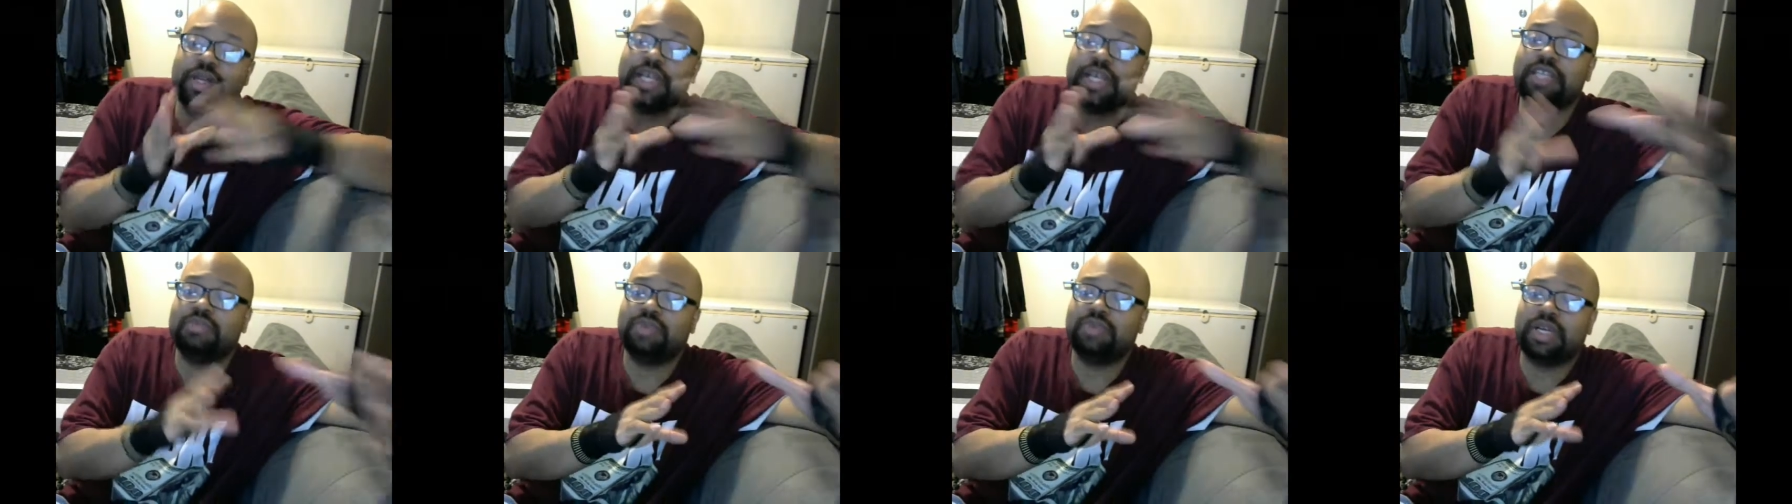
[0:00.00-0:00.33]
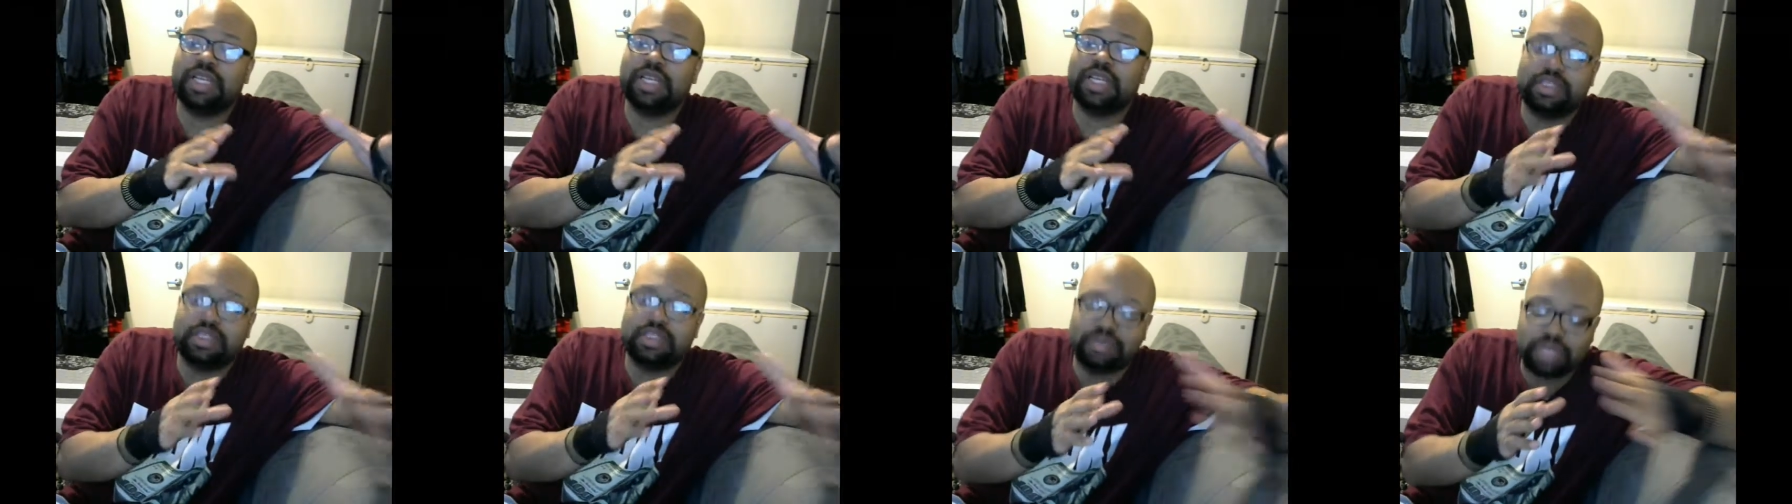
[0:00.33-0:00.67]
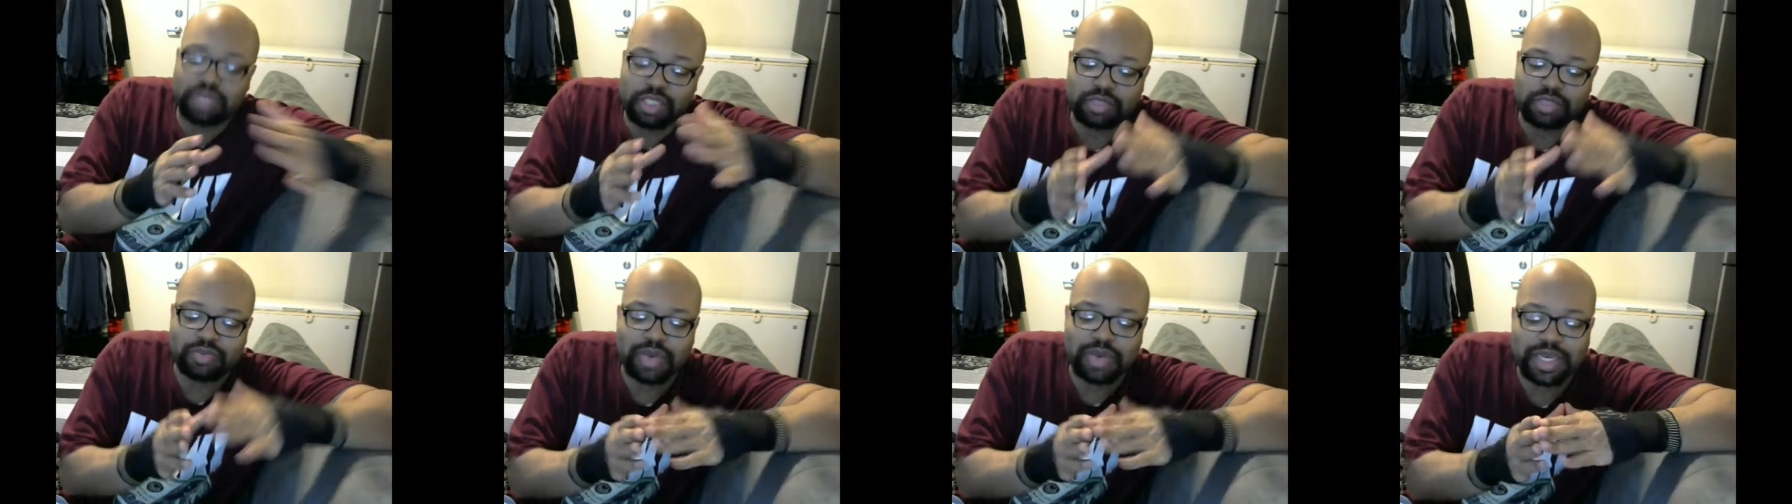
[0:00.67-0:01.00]
That's why this,
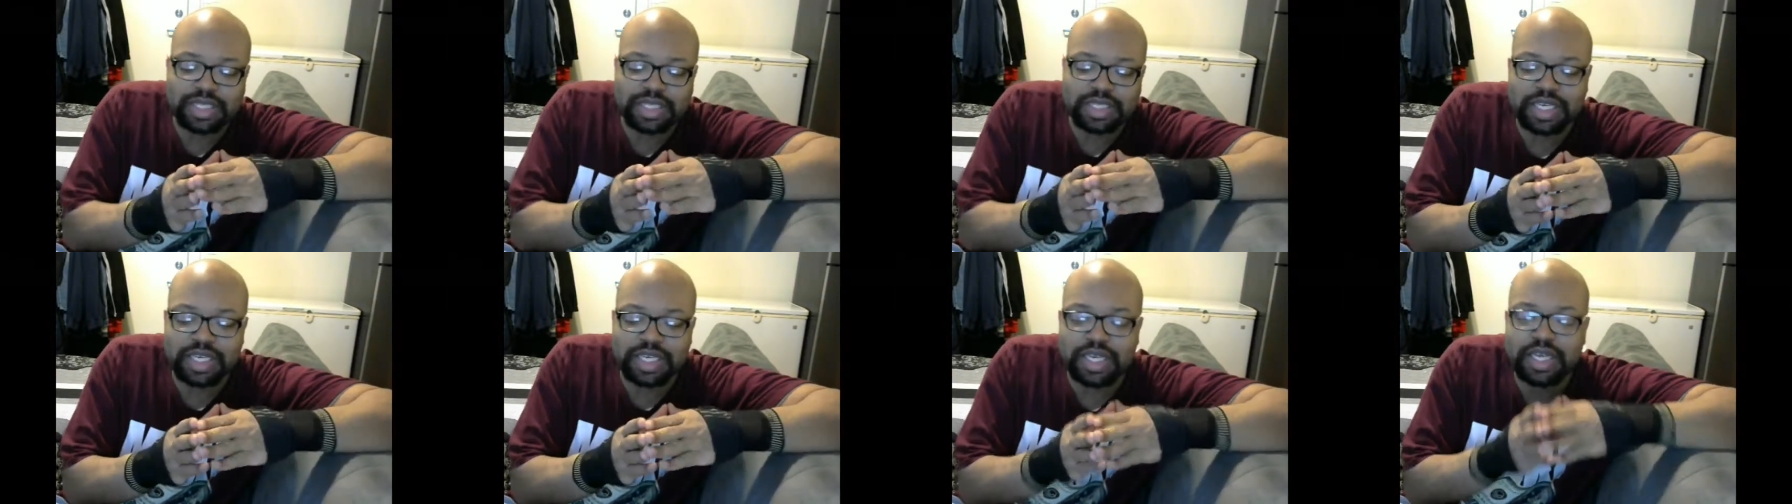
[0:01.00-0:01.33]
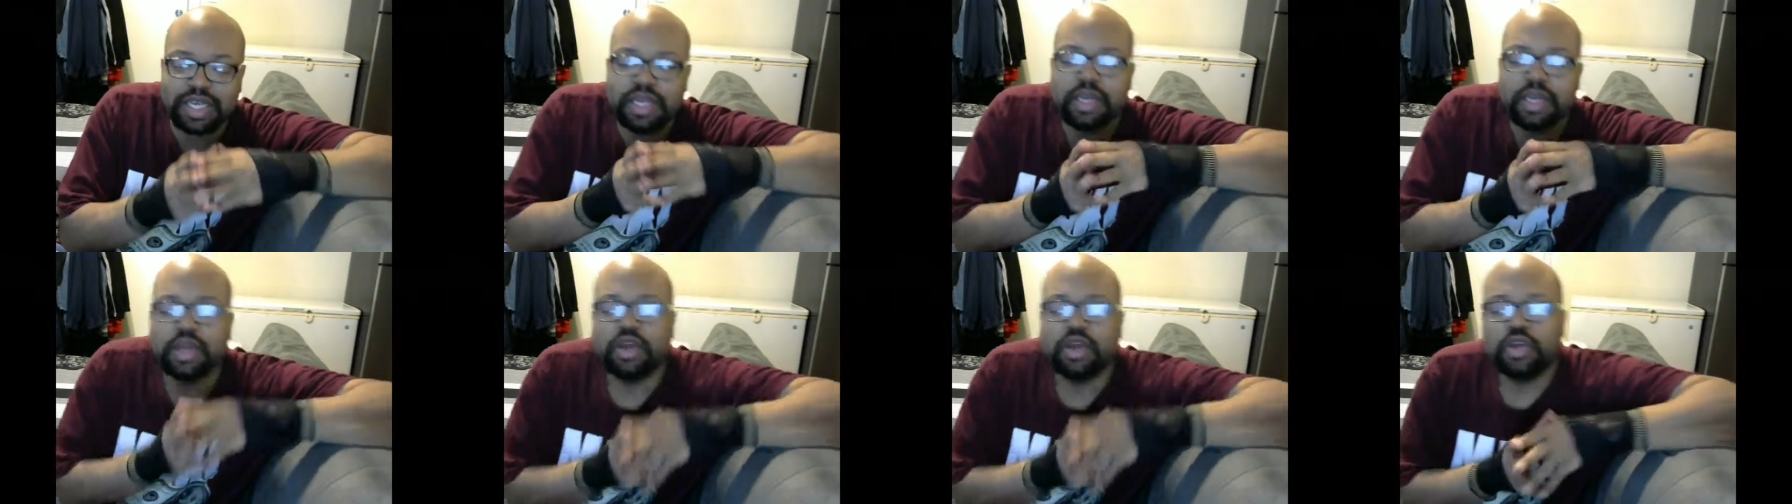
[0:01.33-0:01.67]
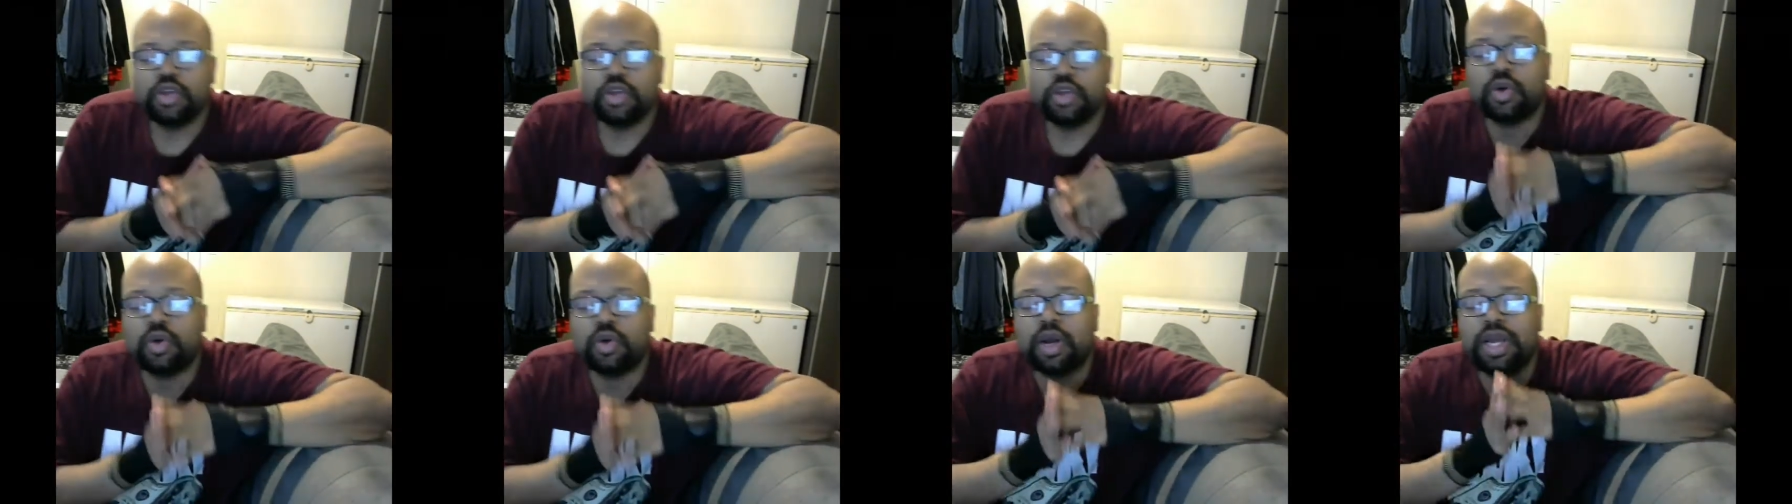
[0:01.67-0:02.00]
this is why I say
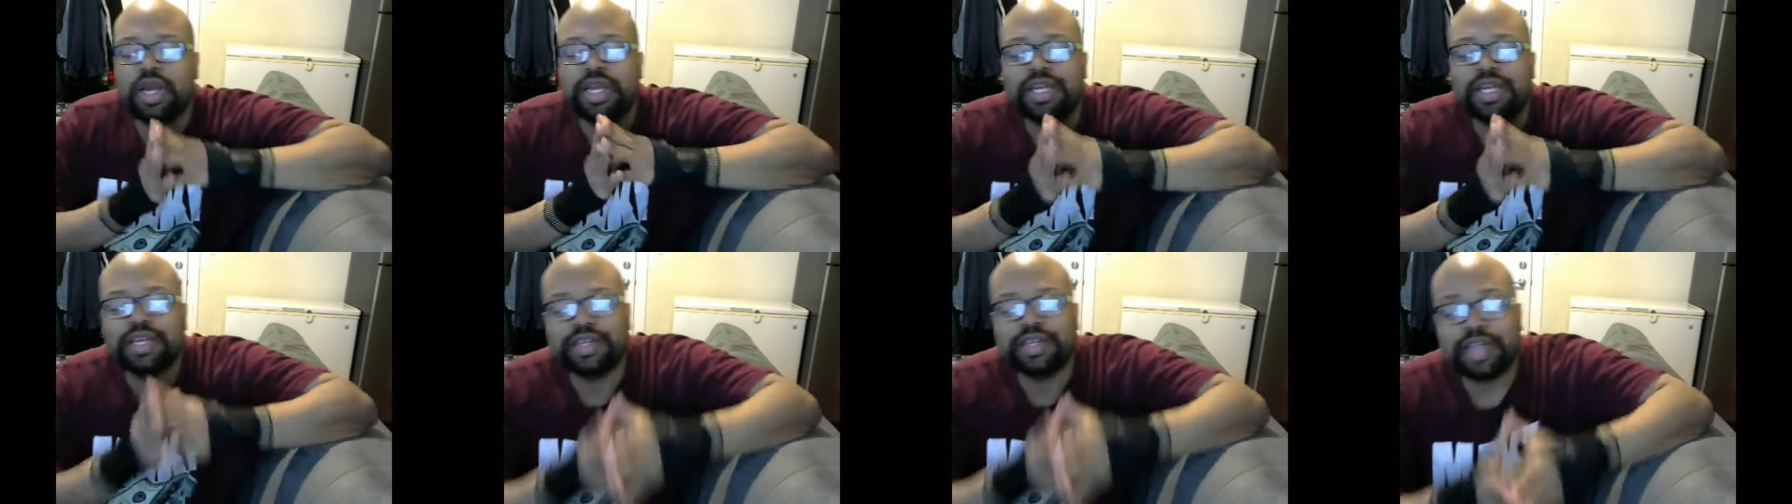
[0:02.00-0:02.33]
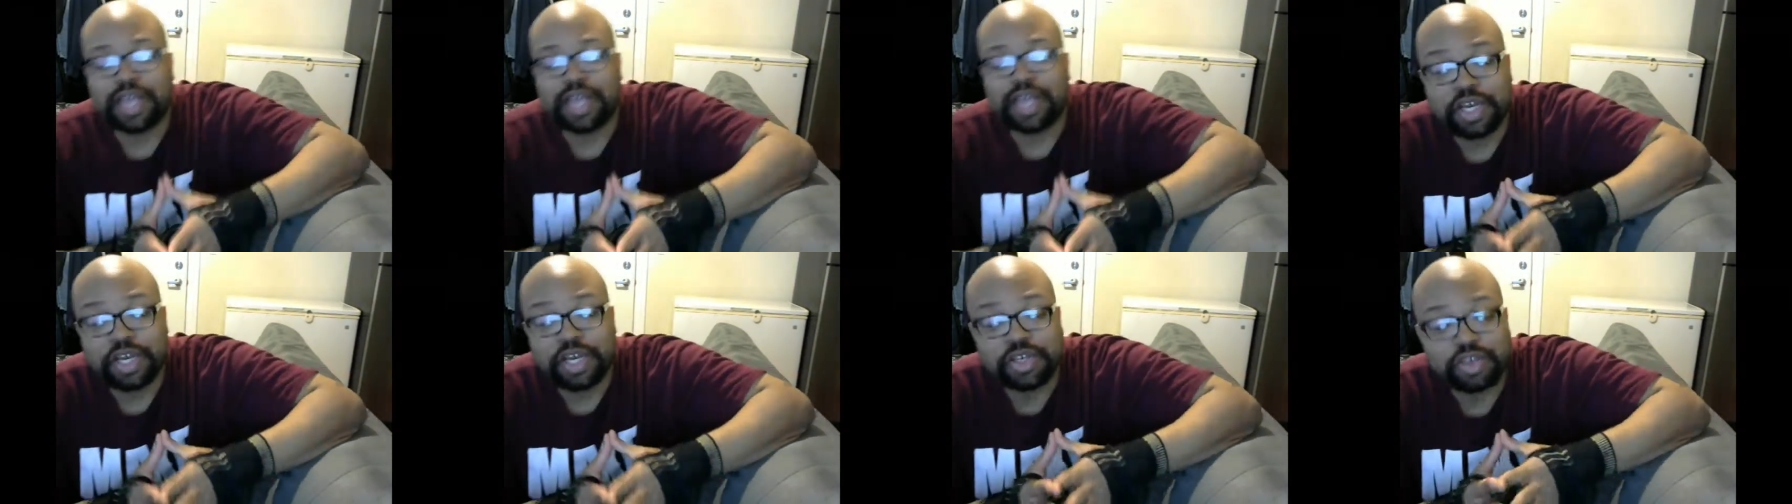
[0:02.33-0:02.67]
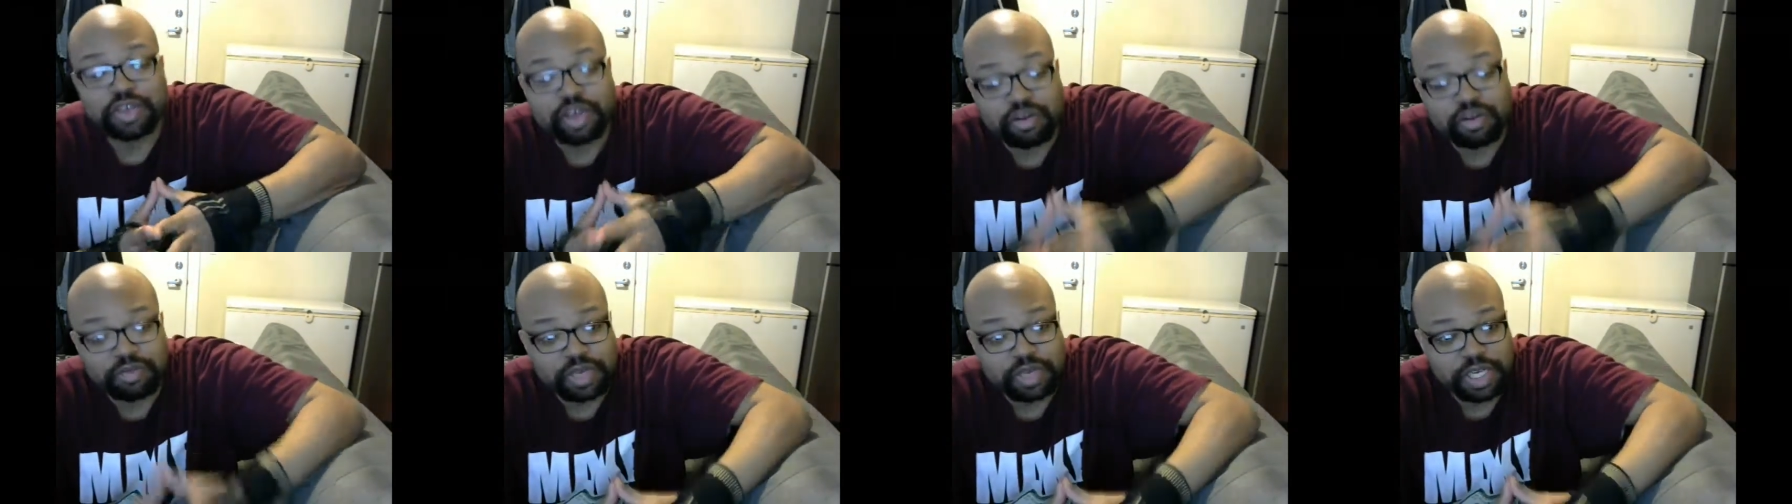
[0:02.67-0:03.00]
you are in
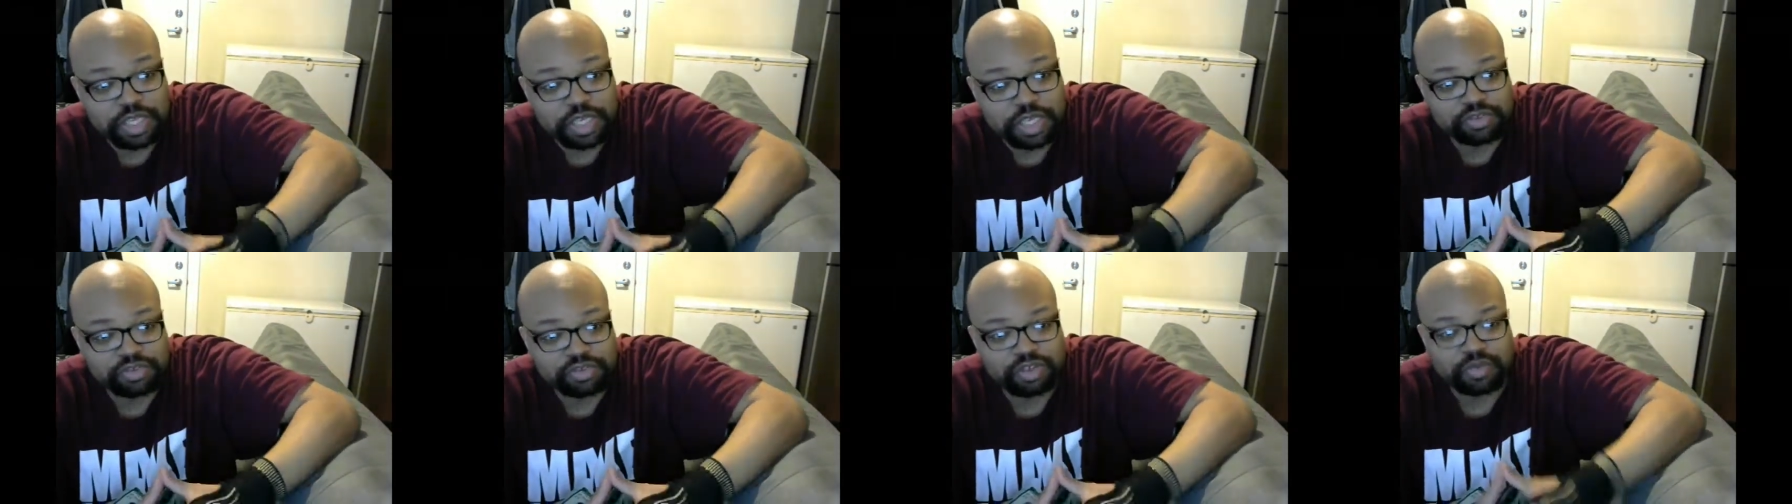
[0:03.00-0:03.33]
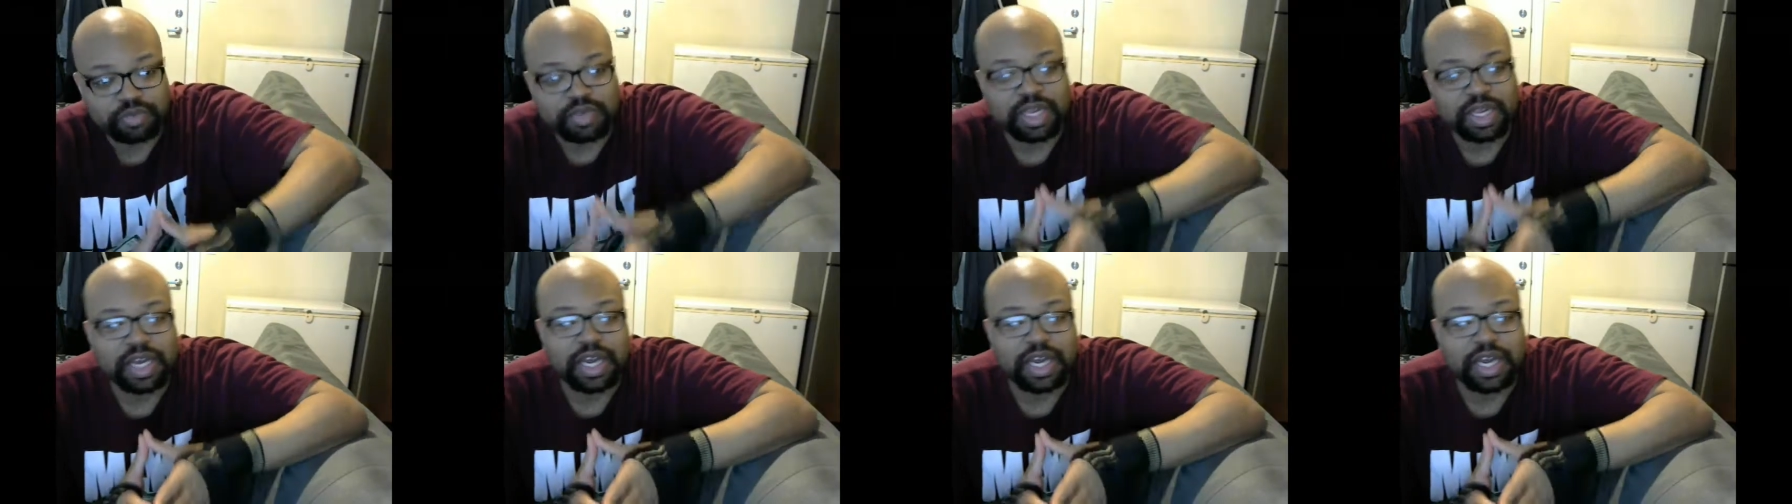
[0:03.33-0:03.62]
danger of being stripped,